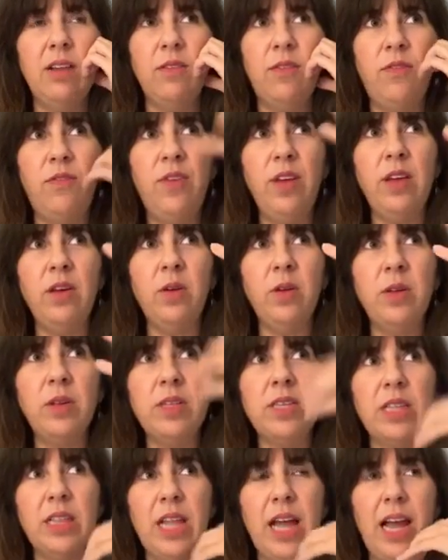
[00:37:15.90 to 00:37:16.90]
it
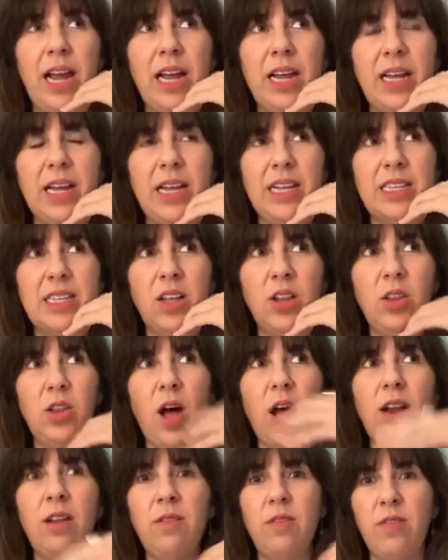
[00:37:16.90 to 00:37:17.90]
feels like it's a
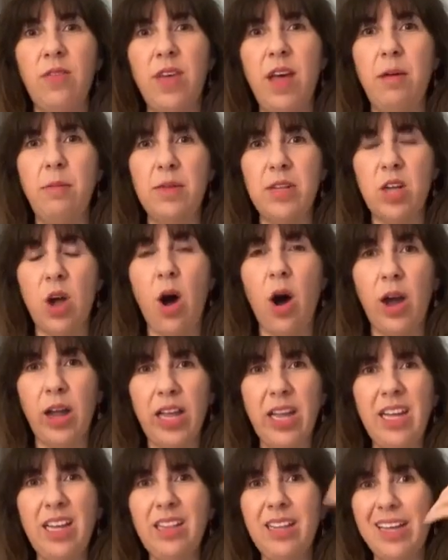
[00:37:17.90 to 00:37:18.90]
lot of them
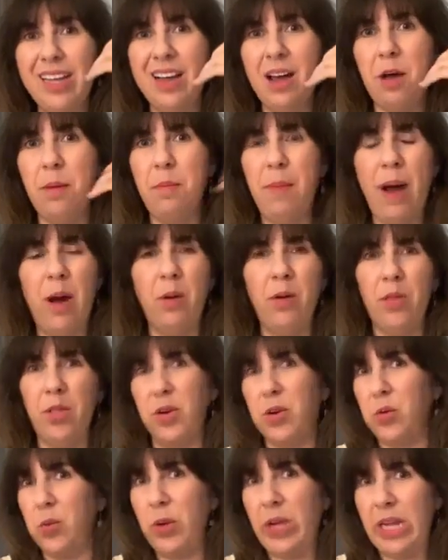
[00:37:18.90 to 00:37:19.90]
talking like
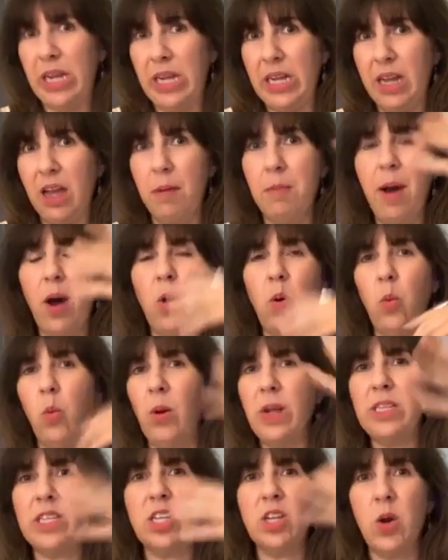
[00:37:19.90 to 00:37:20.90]
about their week,
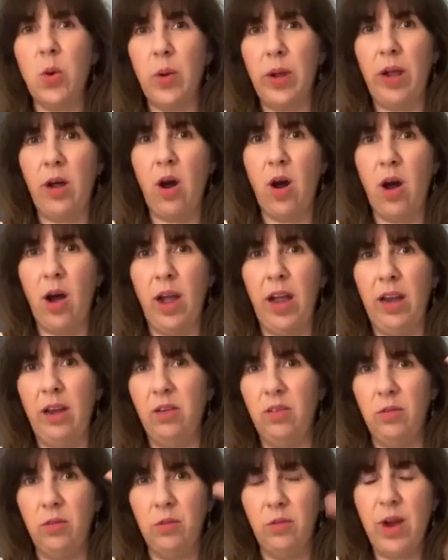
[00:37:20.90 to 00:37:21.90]
about what's going
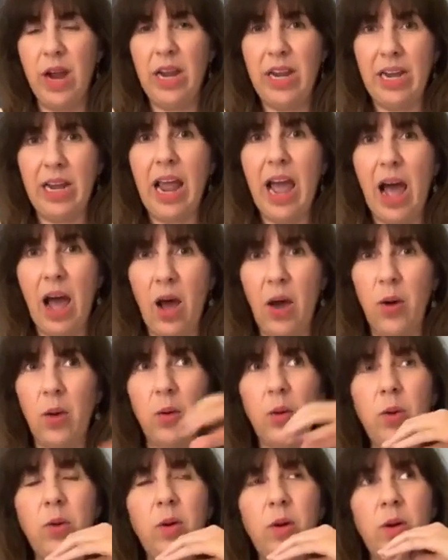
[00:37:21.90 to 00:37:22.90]
on right
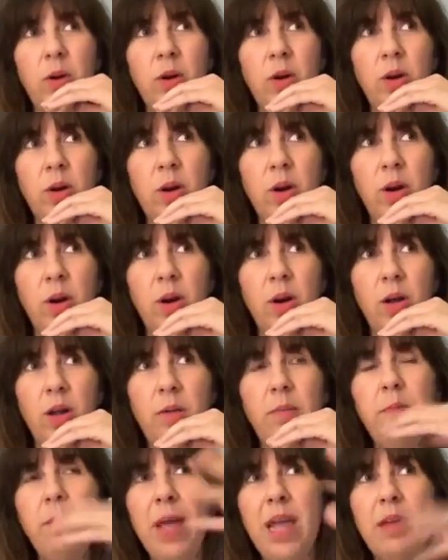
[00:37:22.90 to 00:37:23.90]
now.
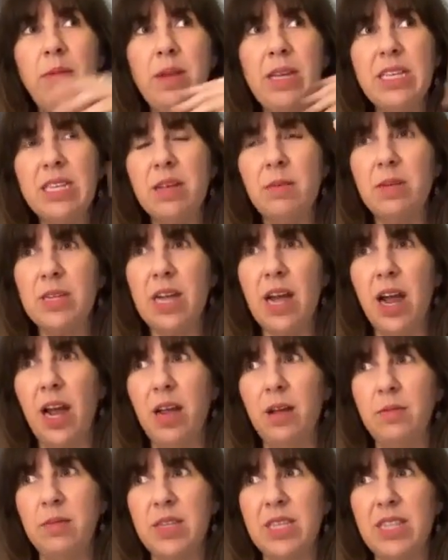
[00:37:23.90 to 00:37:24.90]
And maybe
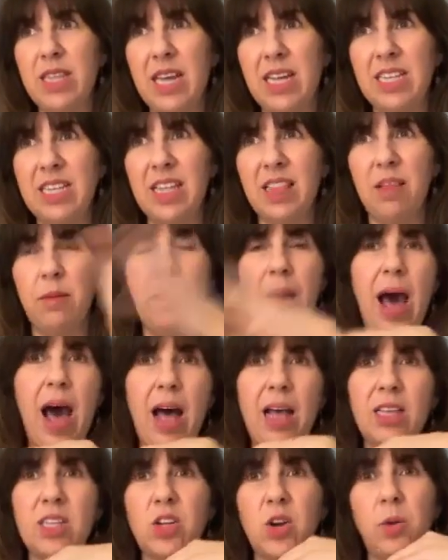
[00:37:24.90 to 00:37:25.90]
sometimes things in the
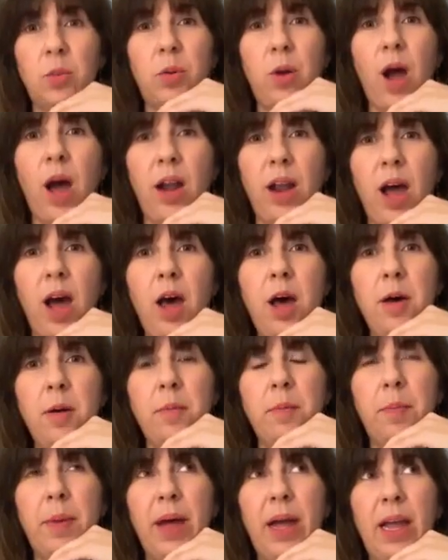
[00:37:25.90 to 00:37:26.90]
past are brought
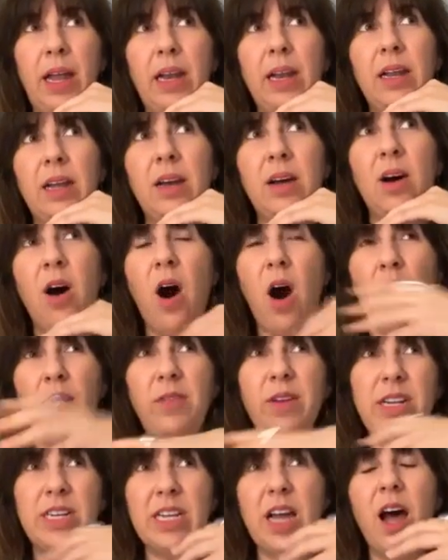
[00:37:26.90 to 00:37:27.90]
up, but
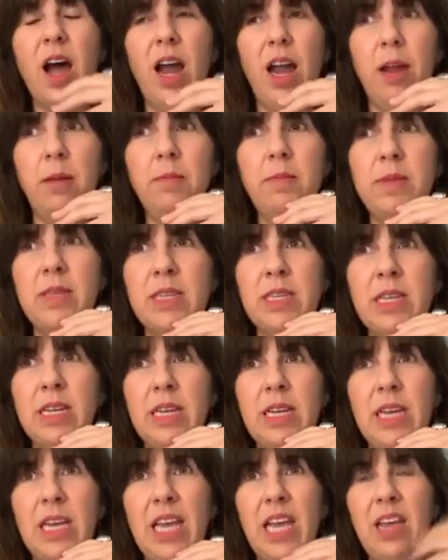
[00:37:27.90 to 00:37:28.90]
oftentimes,
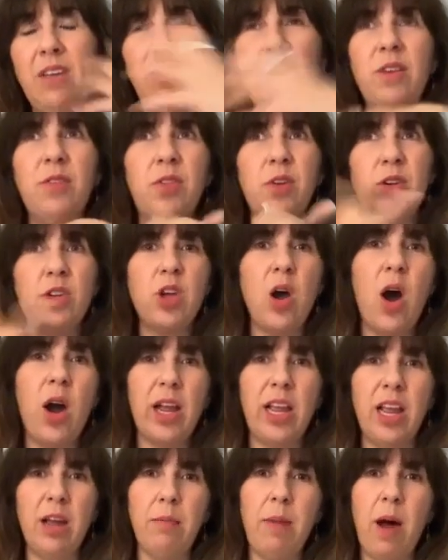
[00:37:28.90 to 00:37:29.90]
even if they're
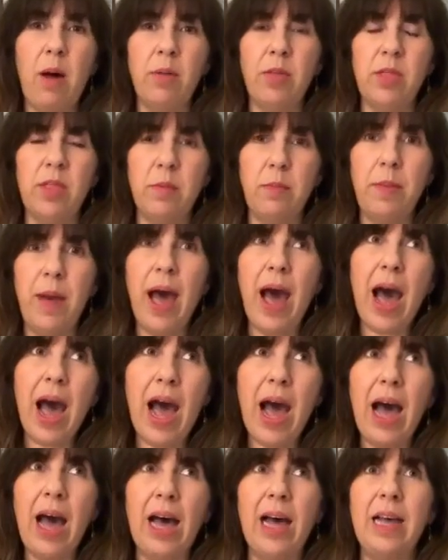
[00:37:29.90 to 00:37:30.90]
talking about the
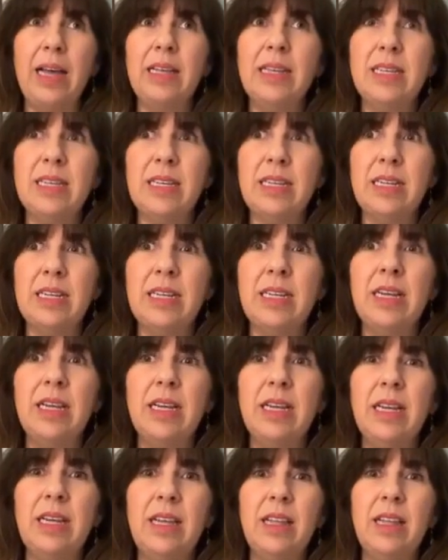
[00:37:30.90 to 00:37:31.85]
past,